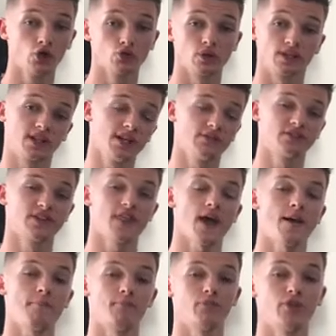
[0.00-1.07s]
So it gives
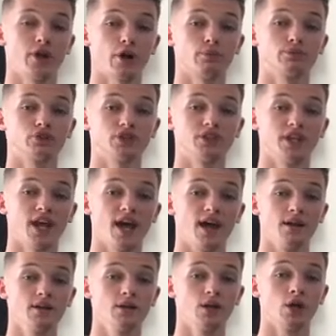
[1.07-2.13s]
them the option
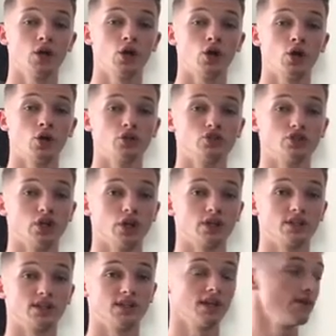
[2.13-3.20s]
then to
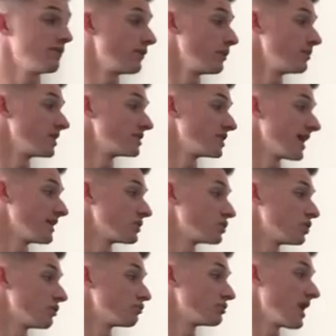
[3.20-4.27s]
give them the
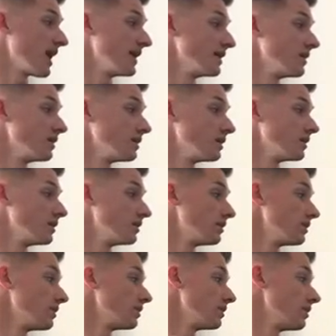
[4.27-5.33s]
chance of, right,
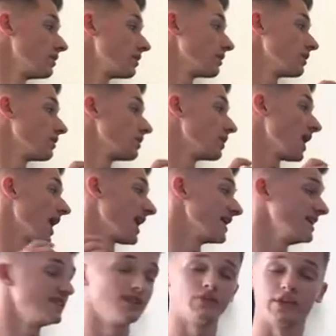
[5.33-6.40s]
I
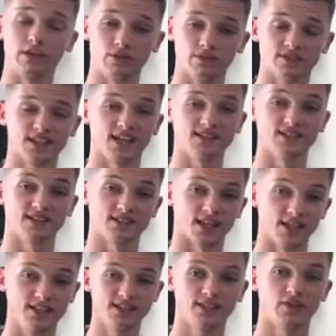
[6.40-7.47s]
need to think of tactics,
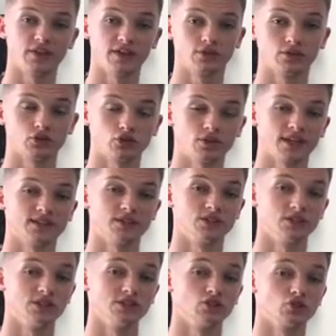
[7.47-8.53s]
I need to think of
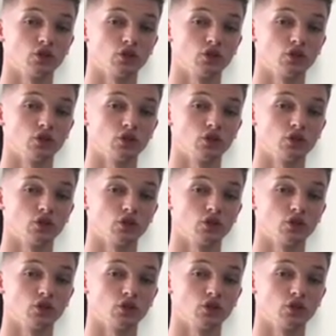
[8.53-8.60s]
strategies.